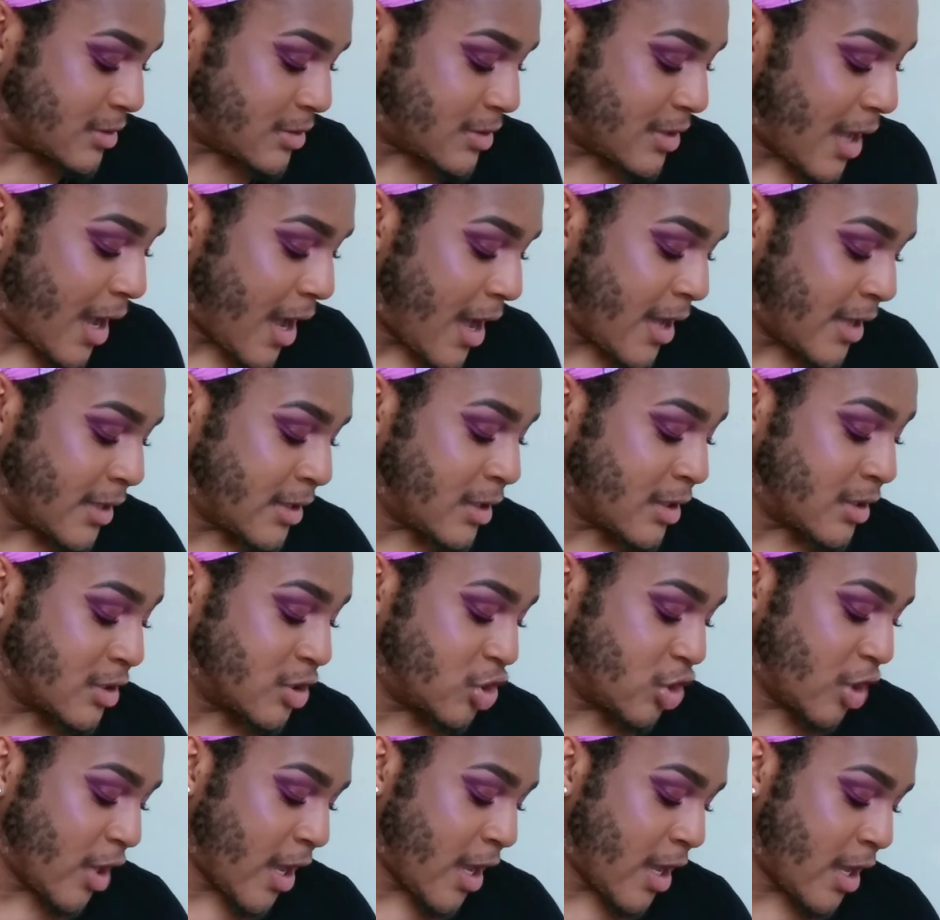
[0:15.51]

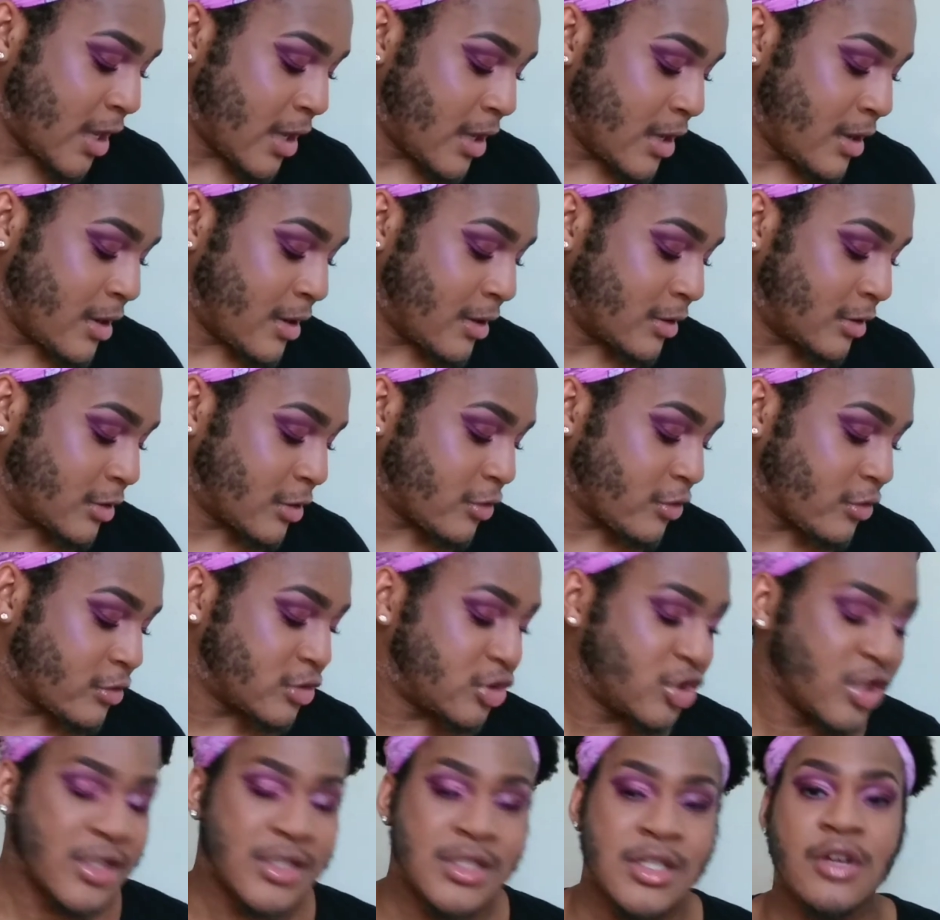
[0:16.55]
9J
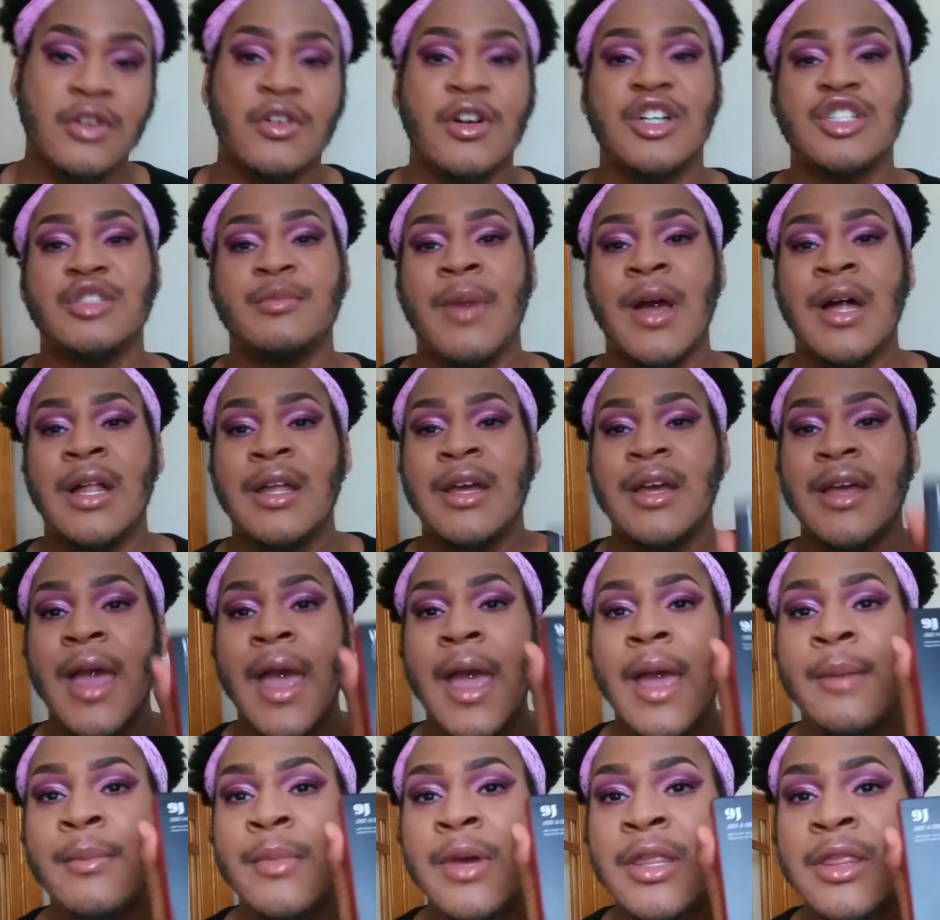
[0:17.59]
Just a Crush palette. It
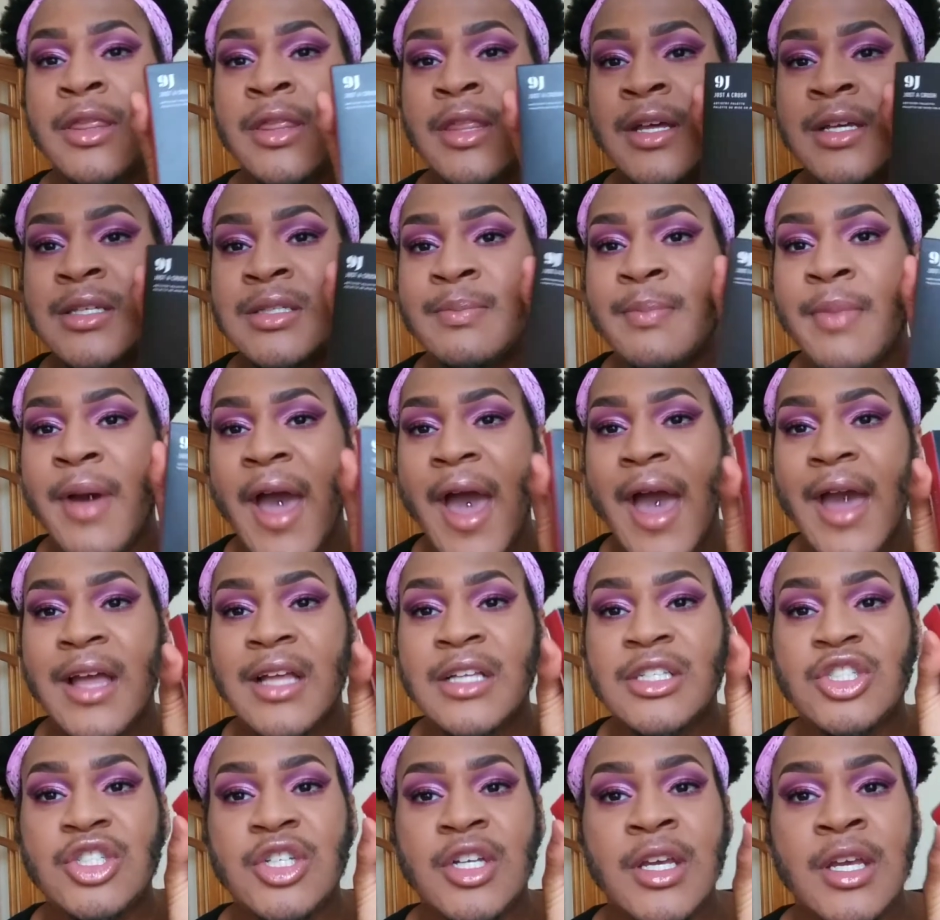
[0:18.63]
came in this
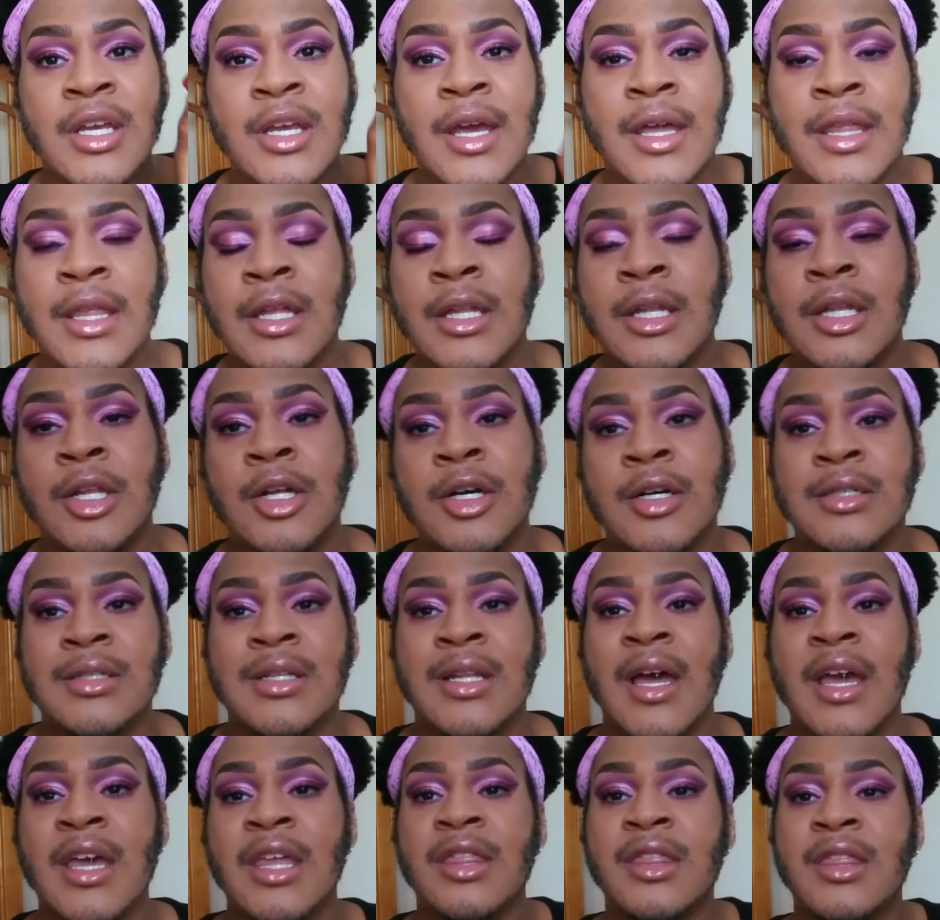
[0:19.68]
packaging and it looks
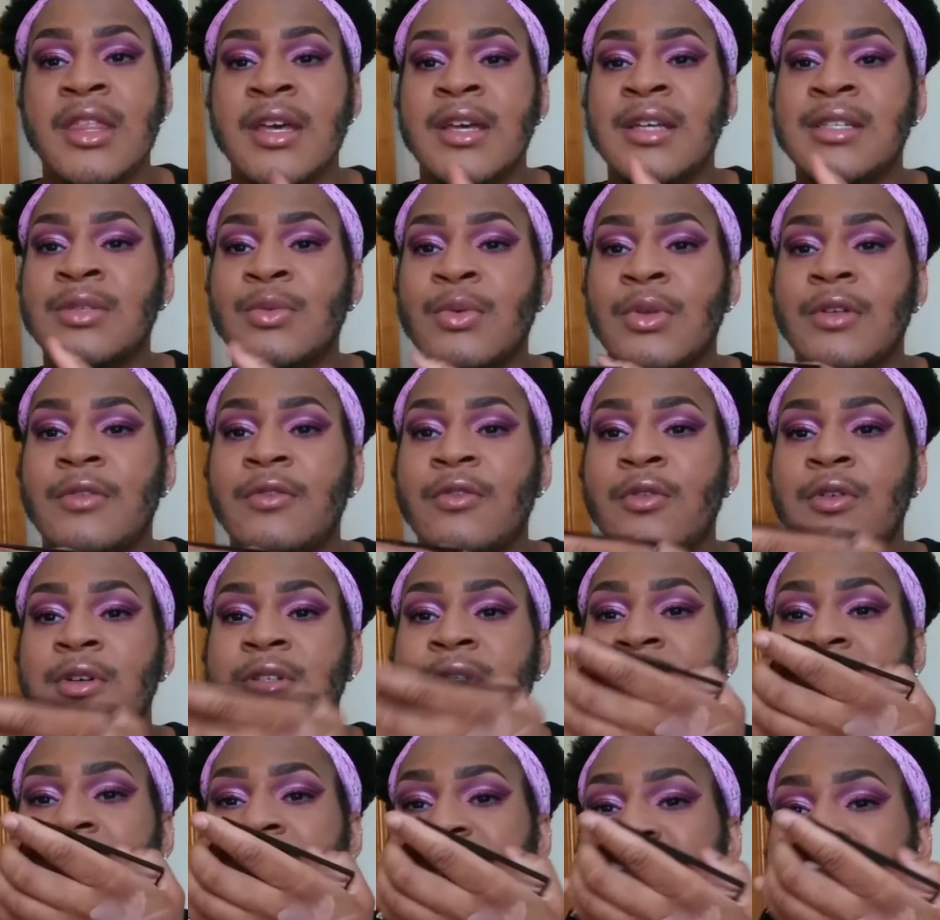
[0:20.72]
like this with a
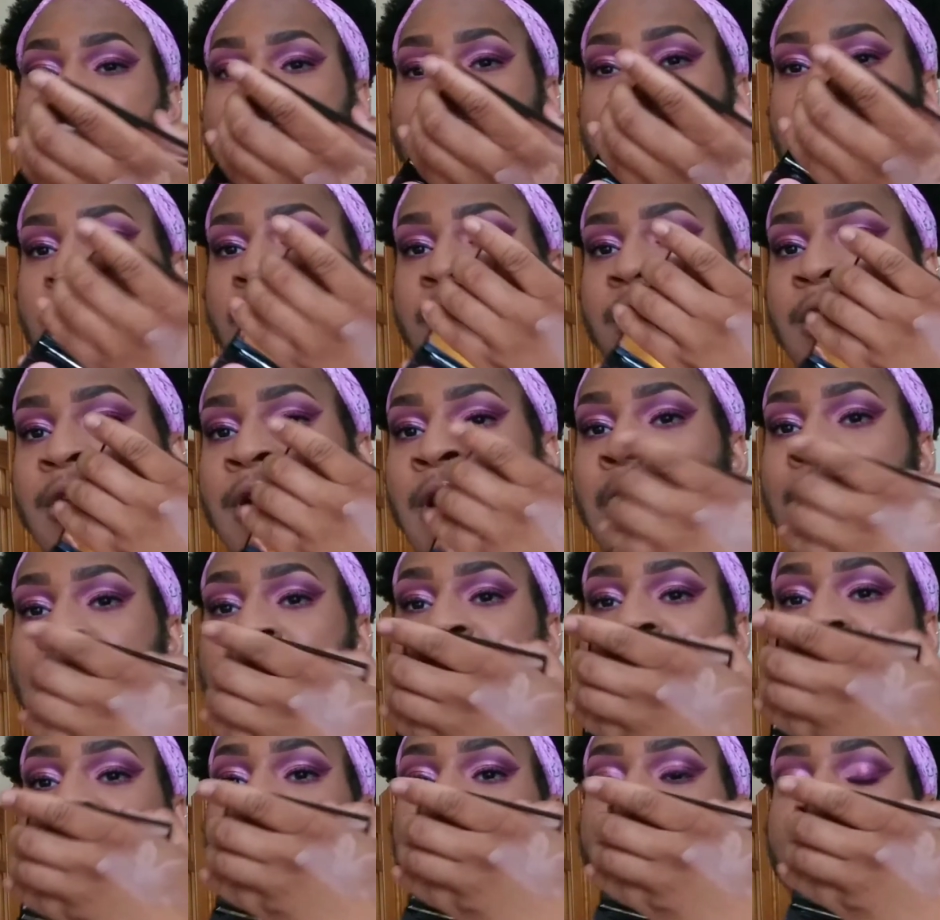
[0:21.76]
full-size mirror.
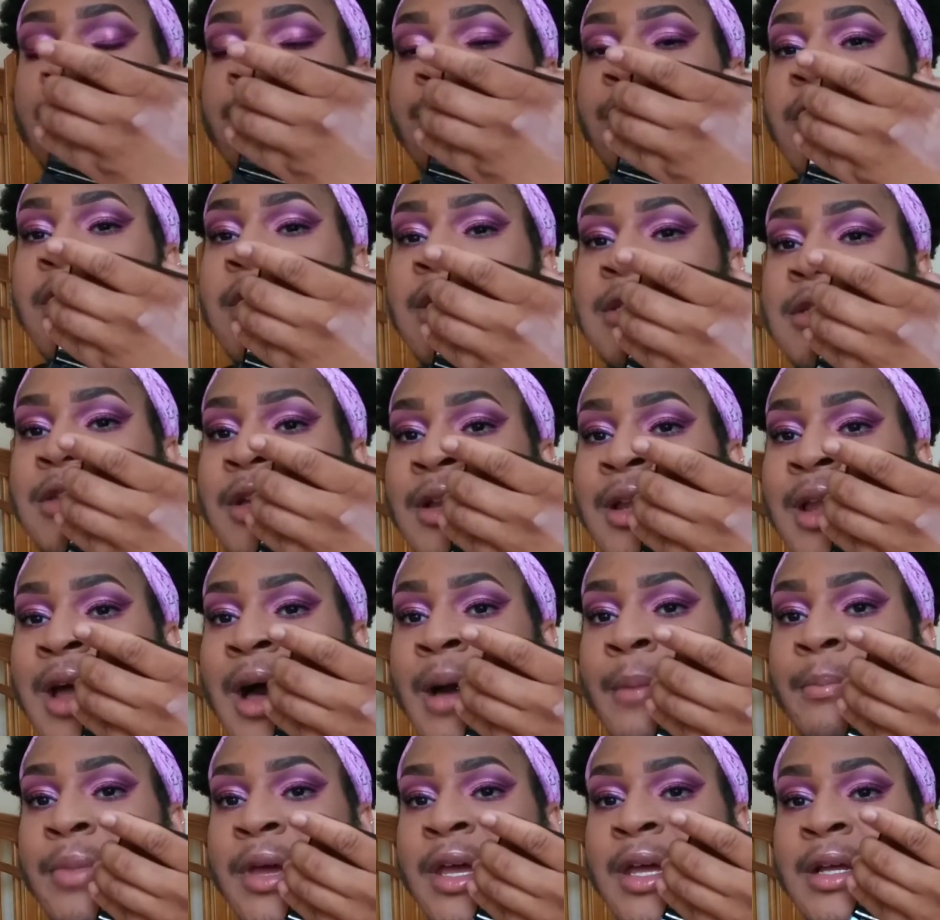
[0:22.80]
Super pretty, so a
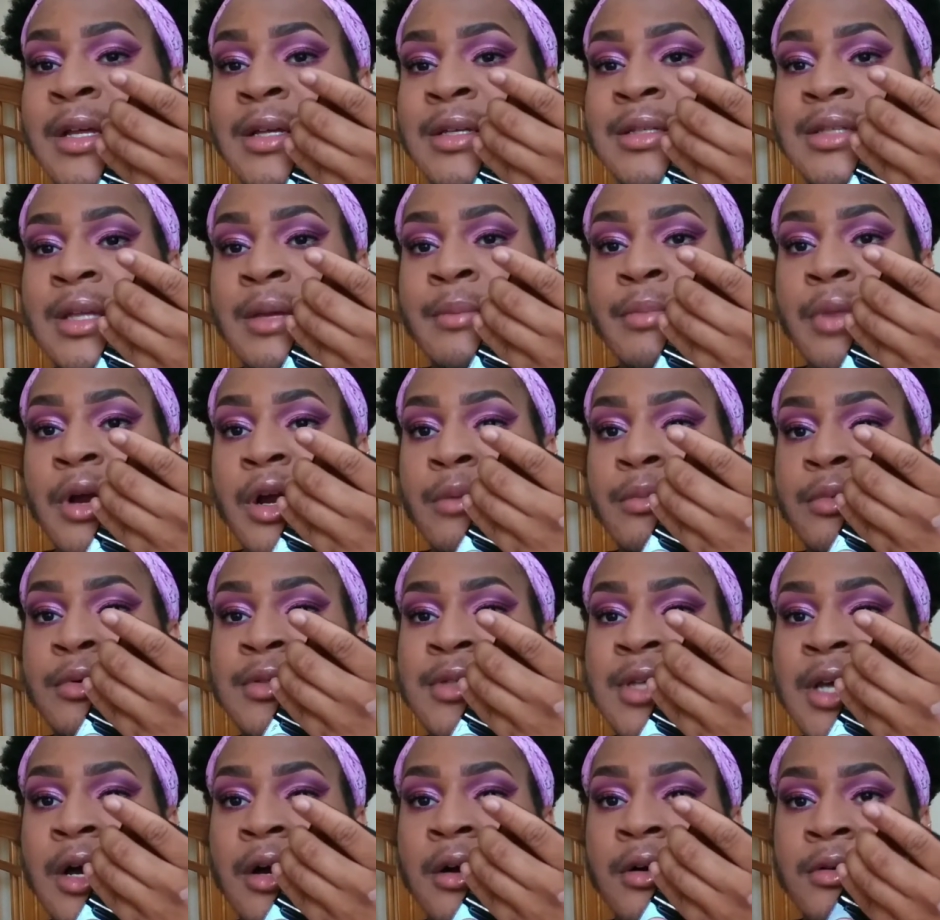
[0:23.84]
lot of pinks and purple
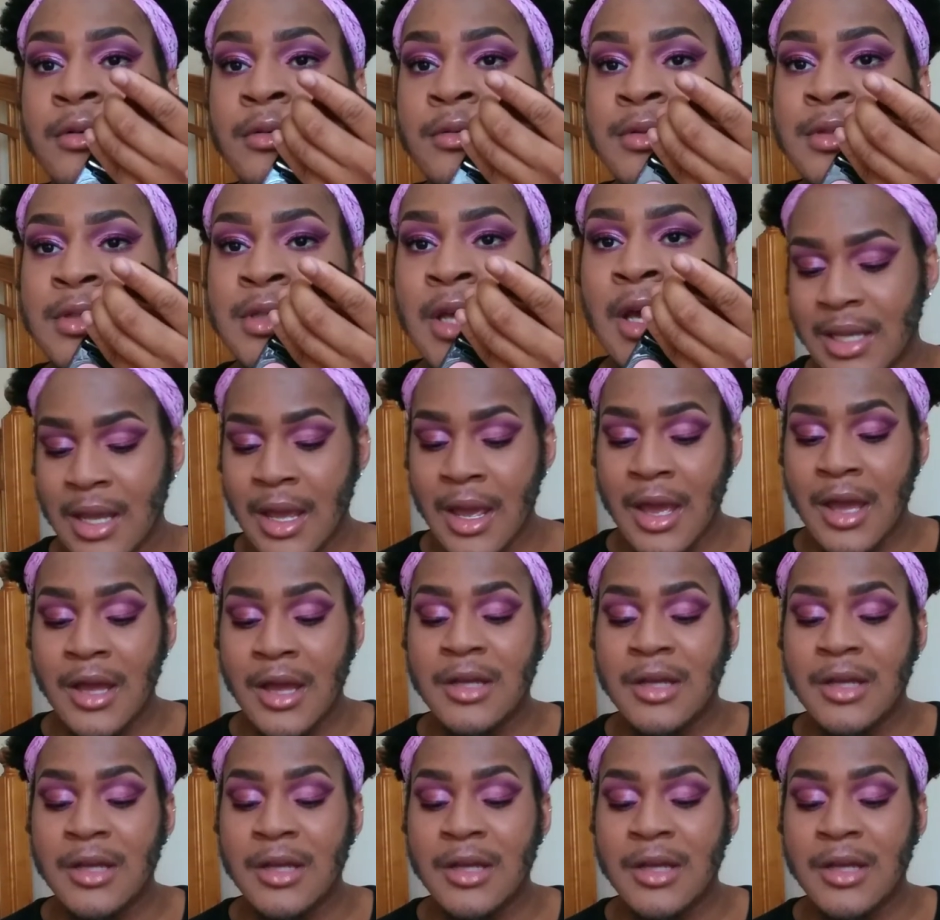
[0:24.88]
tones.